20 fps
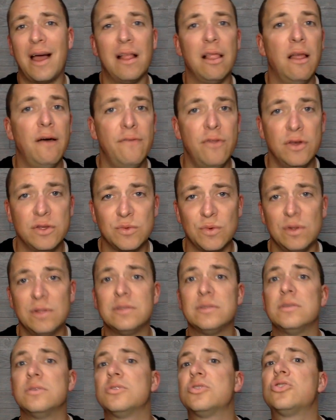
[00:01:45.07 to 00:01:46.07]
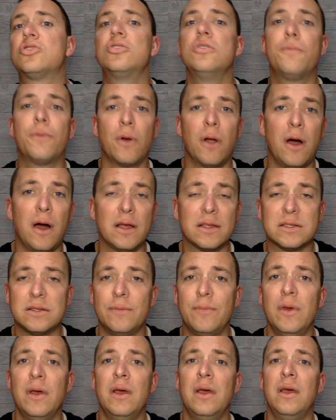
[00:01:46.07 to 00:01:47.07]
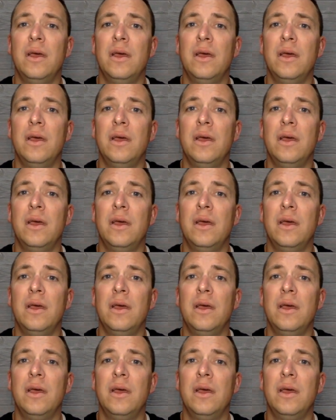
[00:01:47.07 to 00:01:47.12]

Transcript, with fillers: I love those ones. They're super awesome.